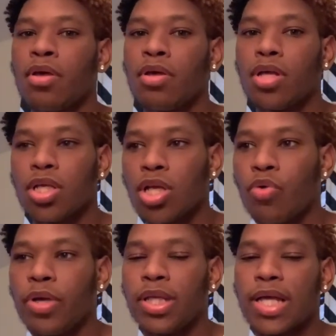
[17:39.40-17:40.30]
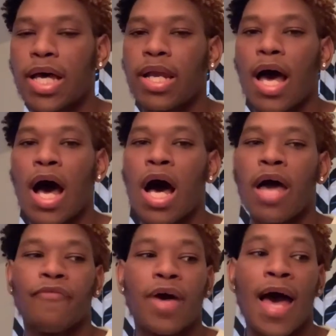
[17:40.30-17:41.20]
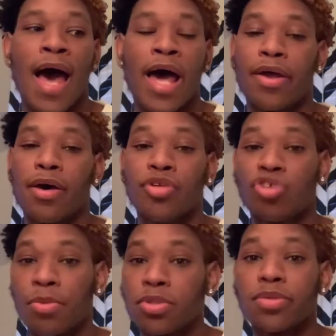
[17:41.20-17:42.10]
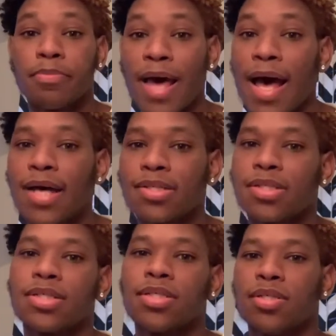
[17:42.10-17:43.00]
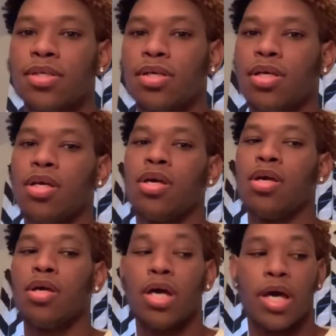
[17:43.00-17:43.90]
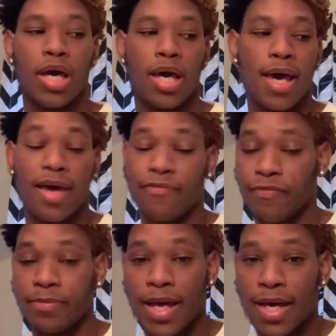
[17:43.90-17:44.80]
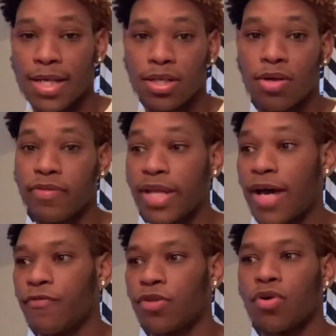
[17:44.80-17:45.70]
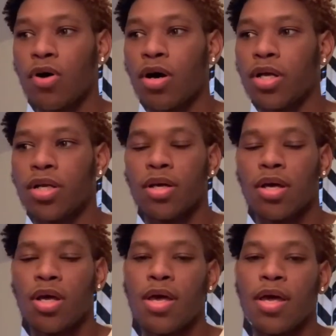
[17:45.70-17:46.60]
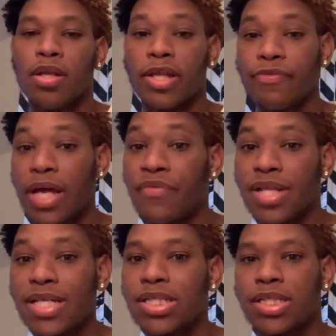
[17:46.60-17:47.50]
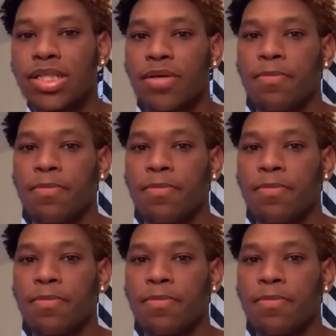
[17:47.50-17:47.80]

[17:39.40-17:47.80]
Knowing that I've had a troublesome past. And from that further on, leaving that relationship,